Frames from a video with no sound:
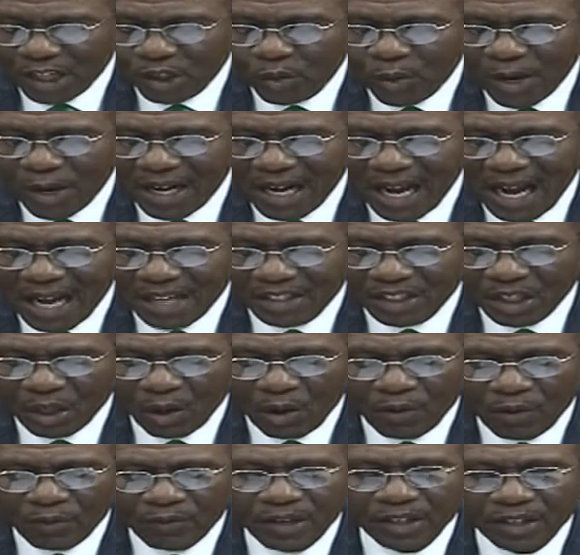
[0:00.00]
well as the
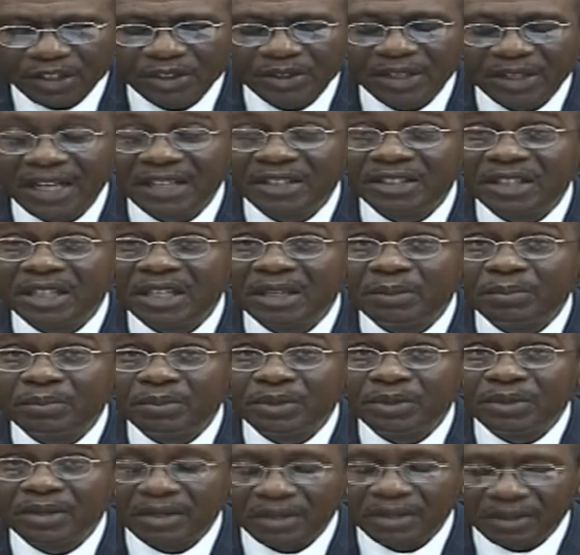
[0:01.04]
conventional dealing
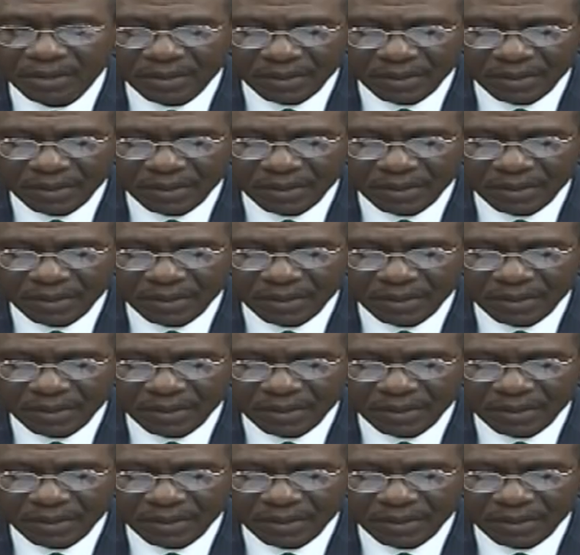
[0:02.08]
book.